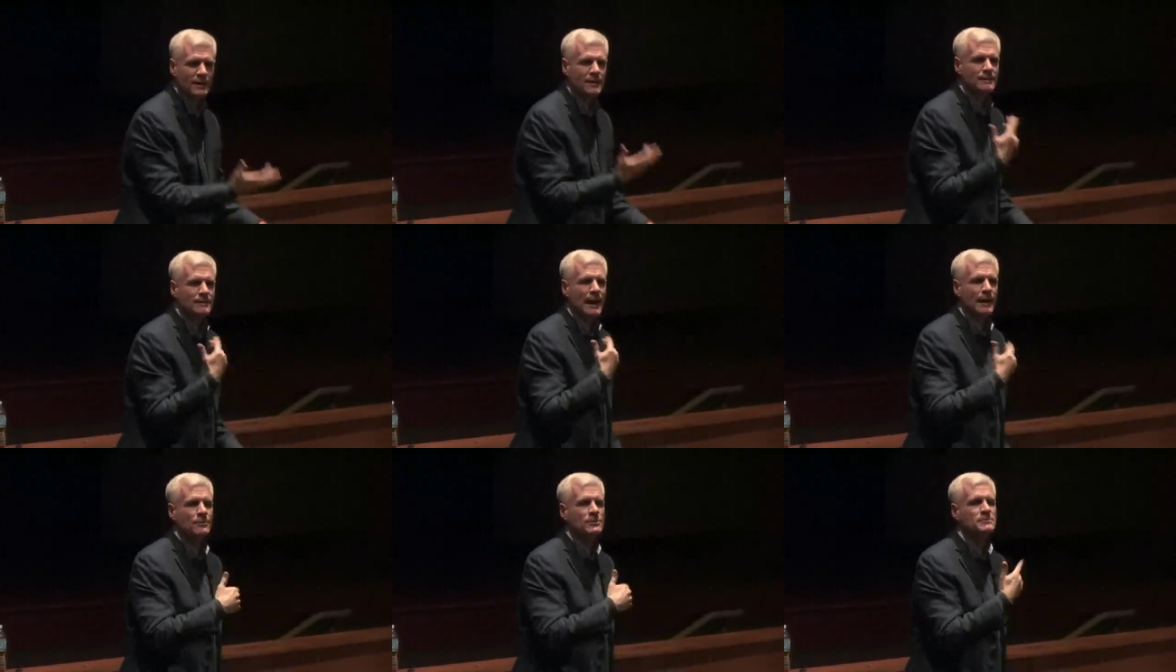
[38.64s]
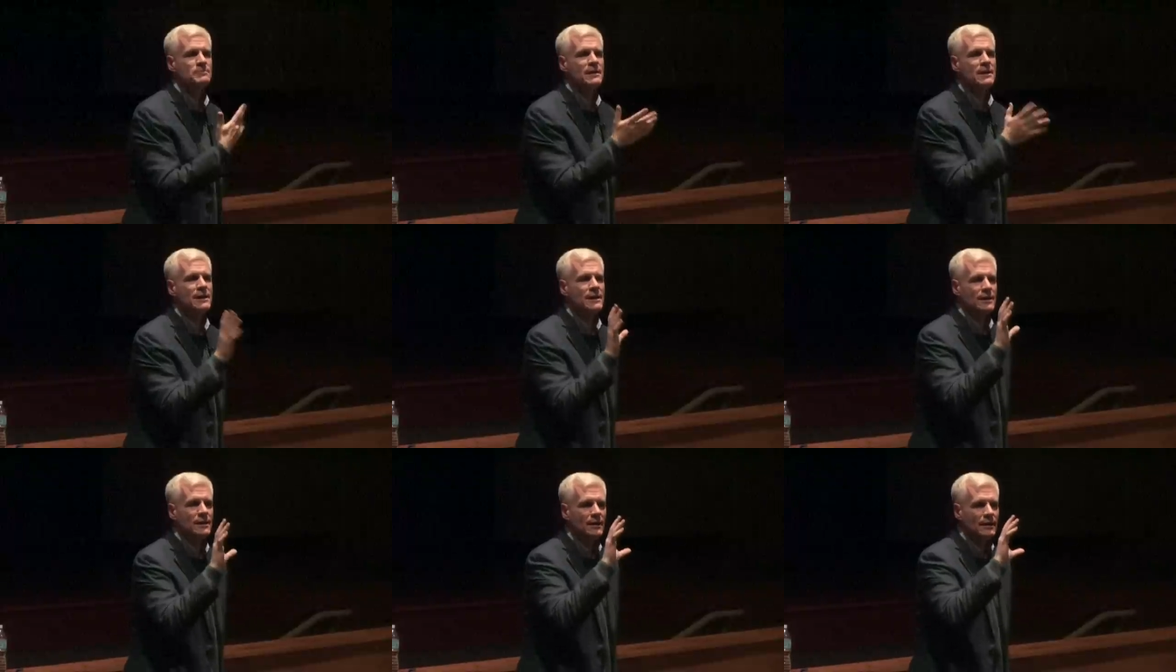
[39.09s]
That was
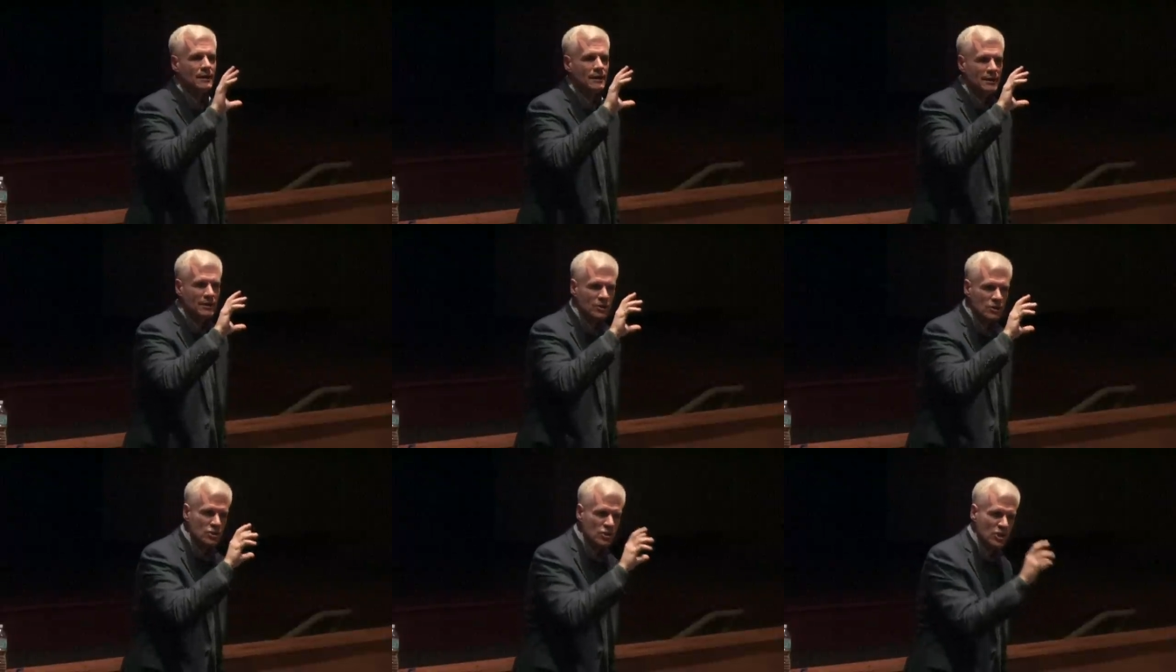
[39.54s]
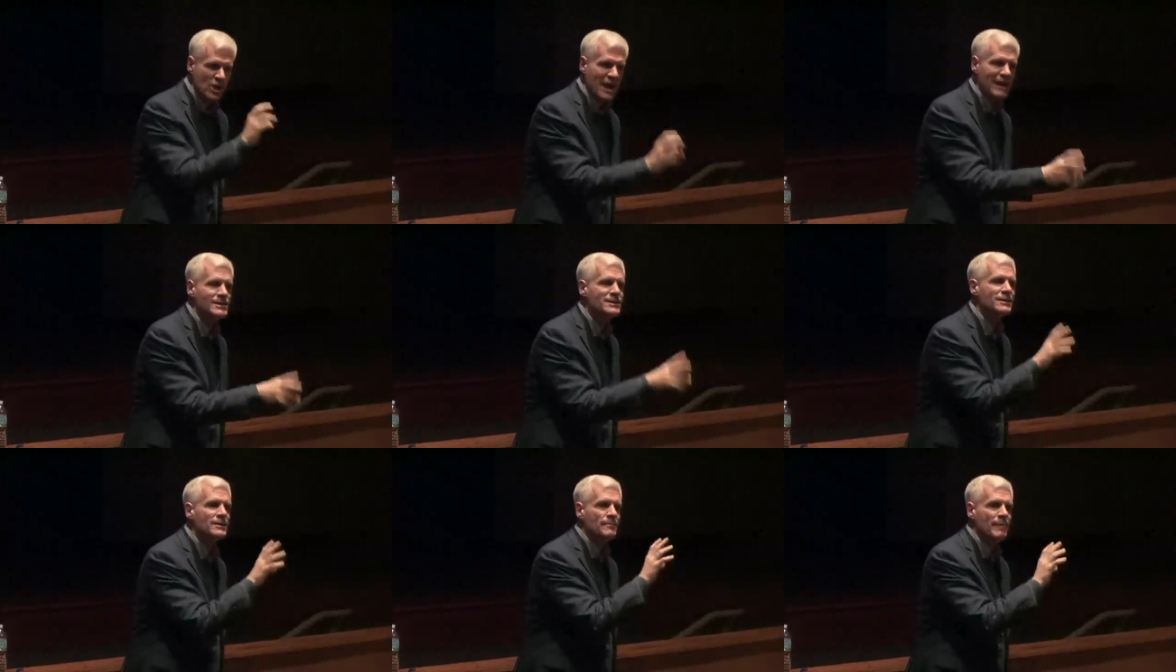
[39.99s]
me
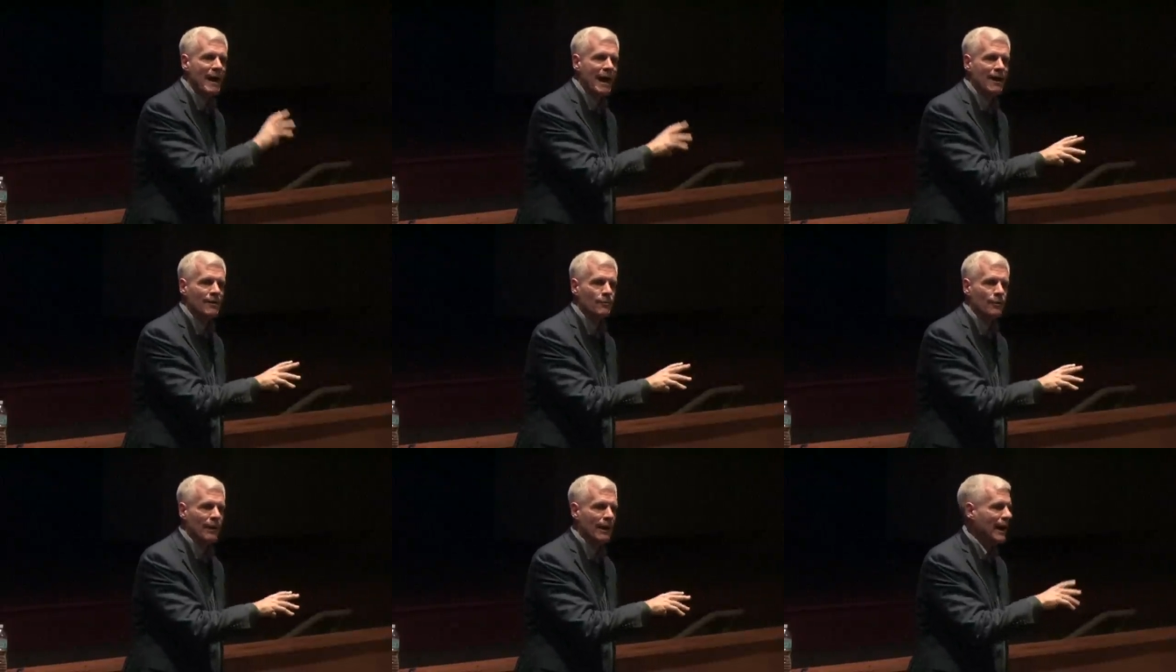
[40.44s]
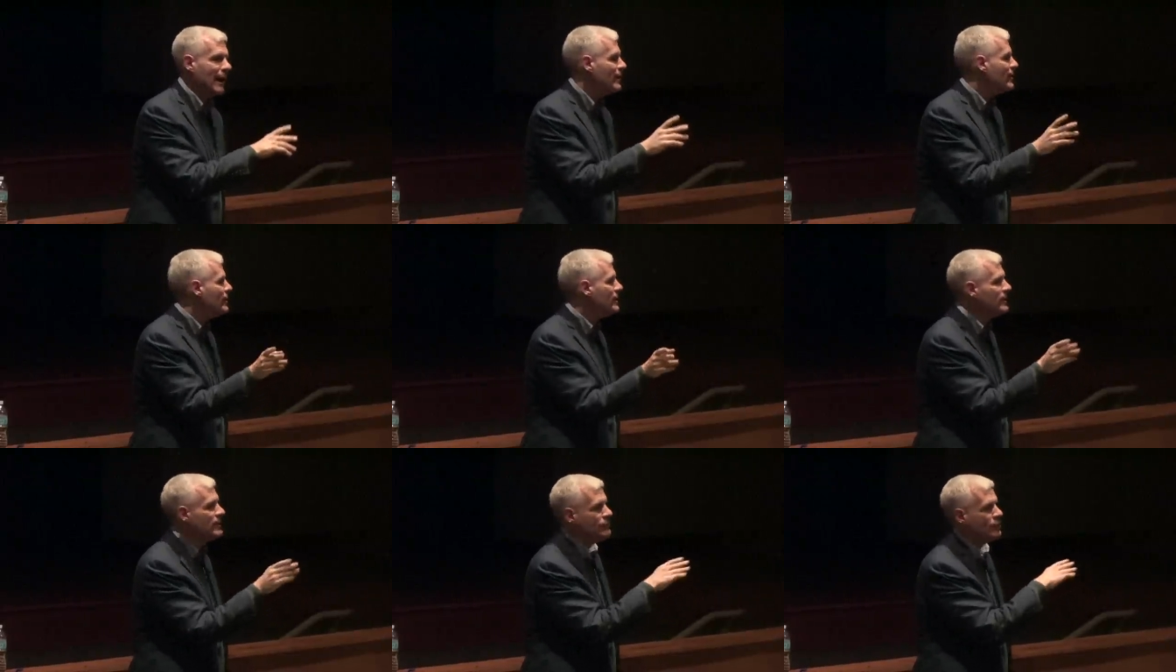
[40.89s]
changing the pathway. I
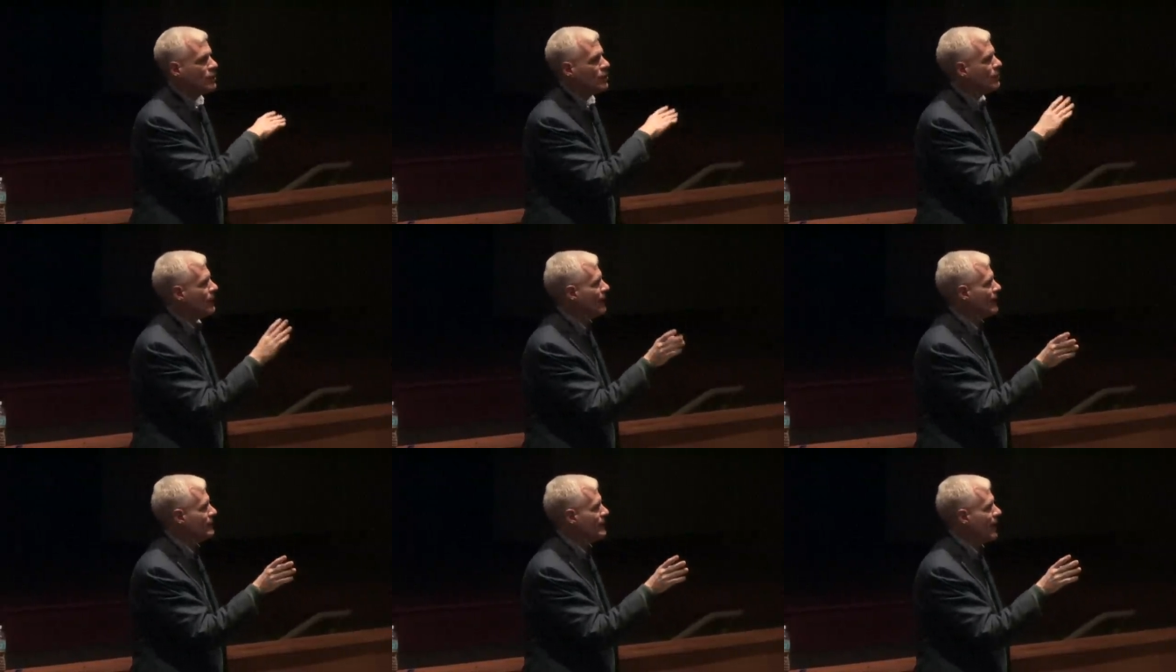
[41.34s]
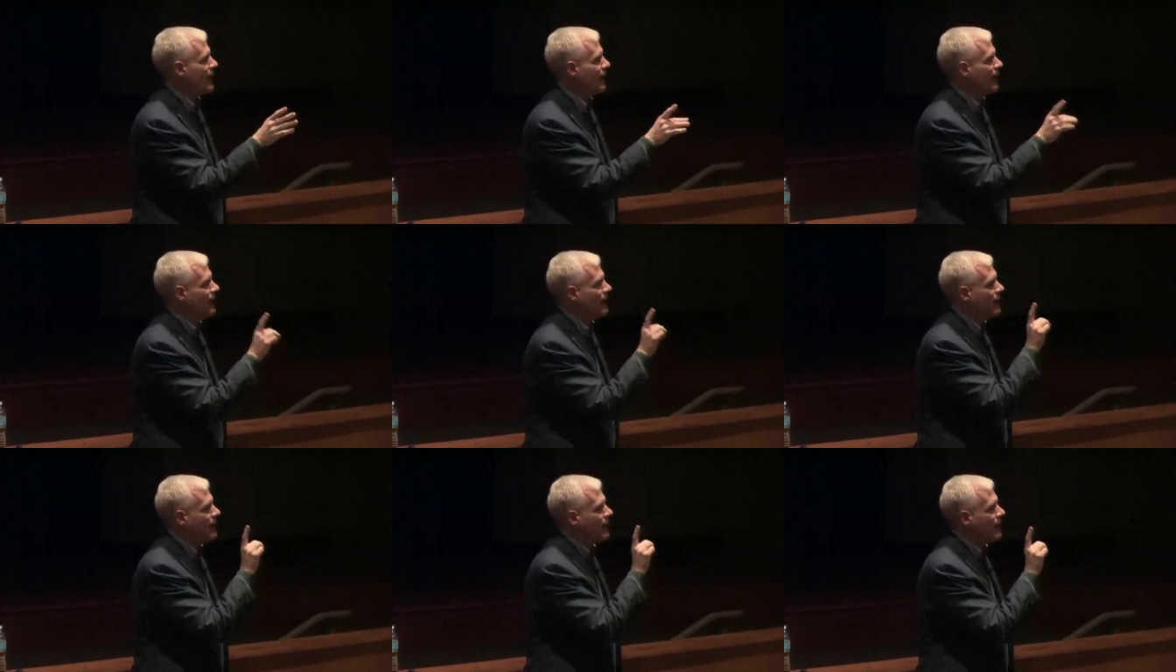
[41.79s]
don't give you a grade on
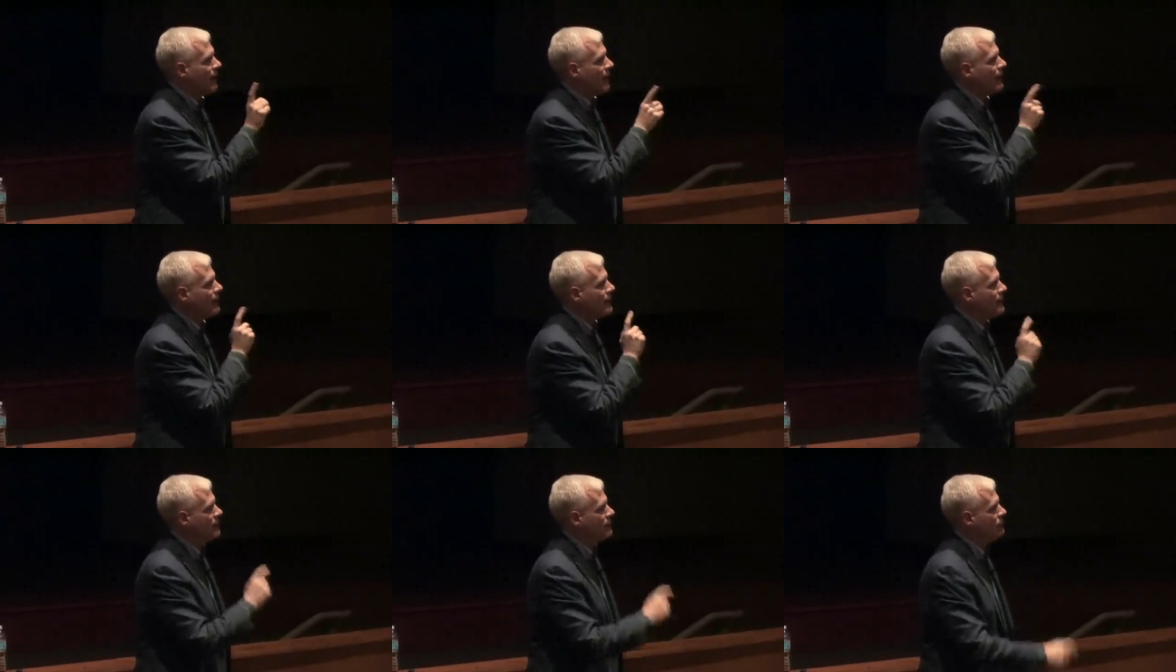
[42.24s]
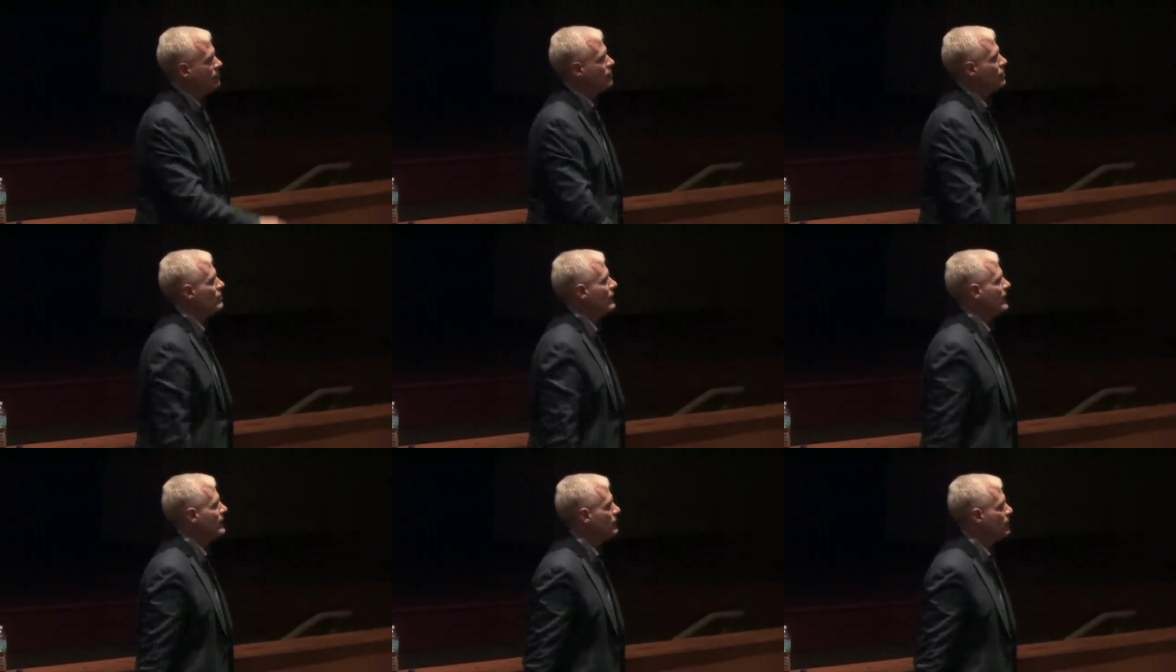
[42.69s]
that. I give you a
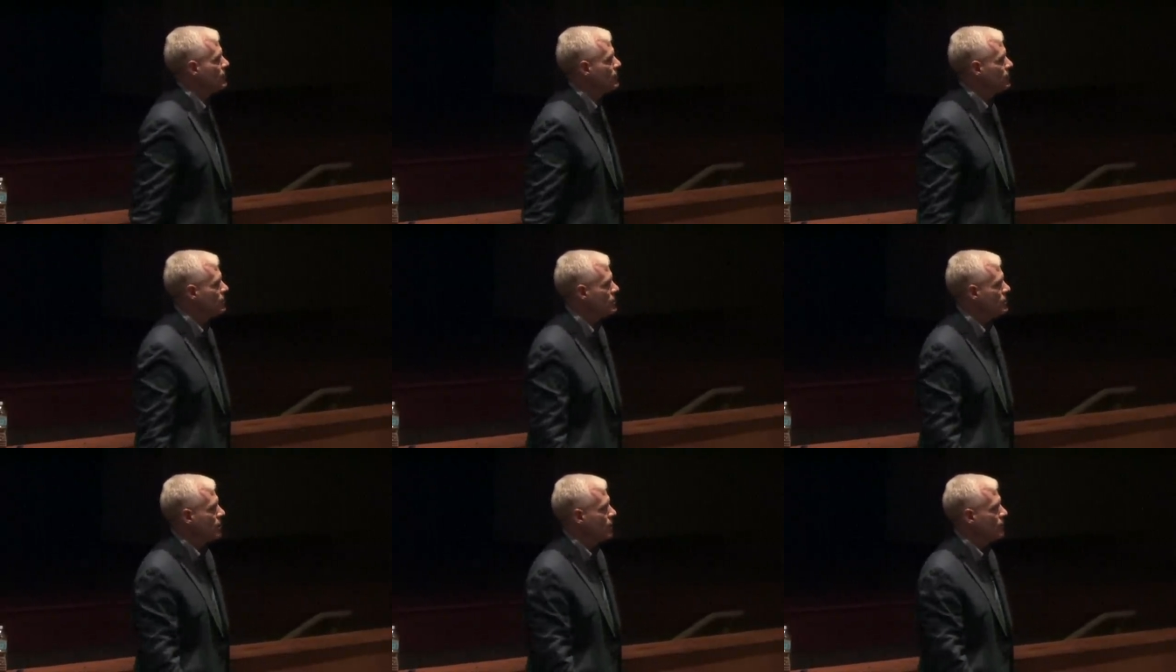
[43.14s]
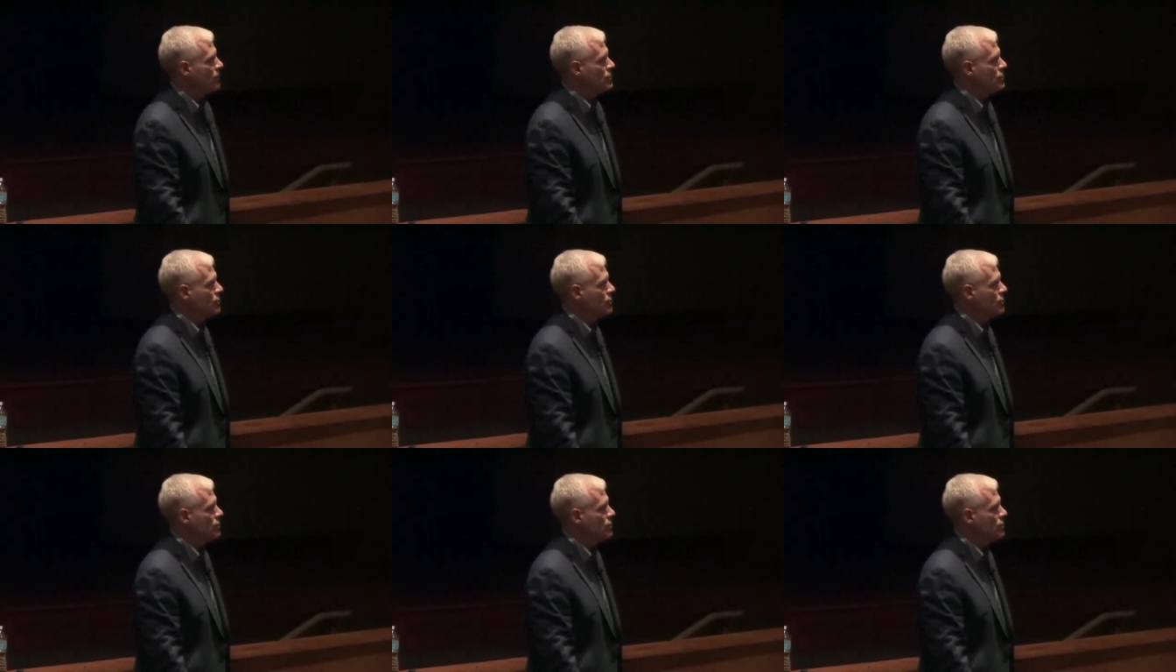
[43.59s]
grade on what you can know and